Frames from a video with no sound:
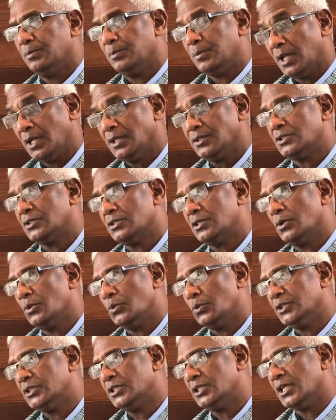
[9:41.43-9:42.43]
plus
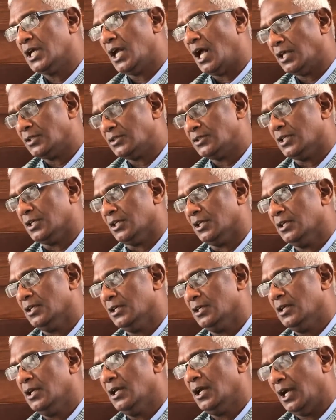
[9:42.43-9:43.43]
with ASI,
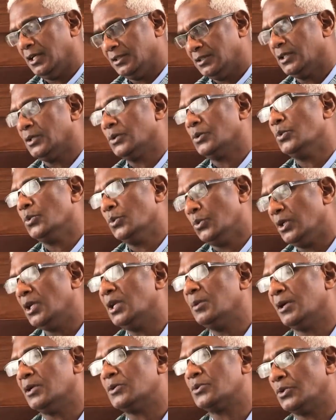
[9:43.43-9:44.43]
I think we'll
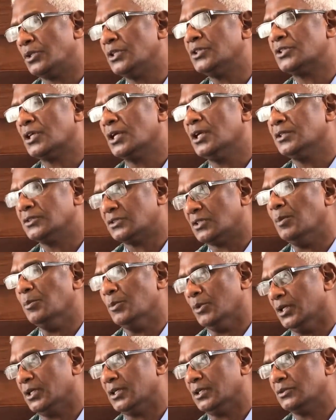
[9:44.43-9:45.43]
be able to reach
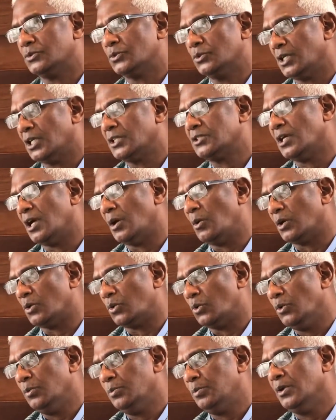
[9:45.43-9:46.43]
somewhere. So that's
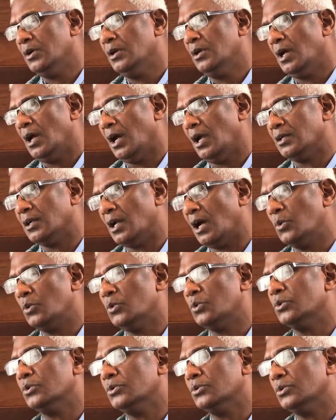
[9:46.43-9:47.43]
our hope and
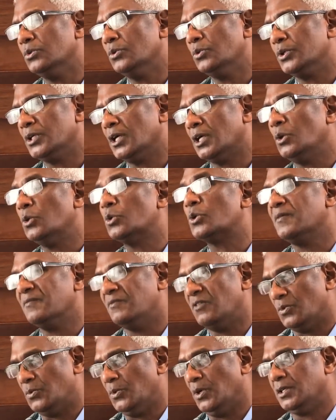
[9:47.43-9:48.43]
how we are looking
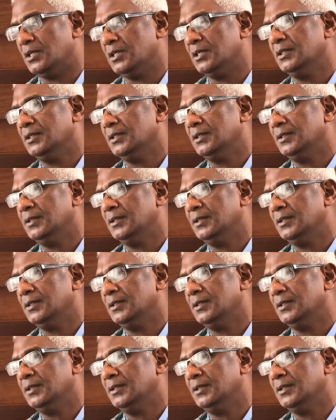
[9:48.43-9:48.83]
forward.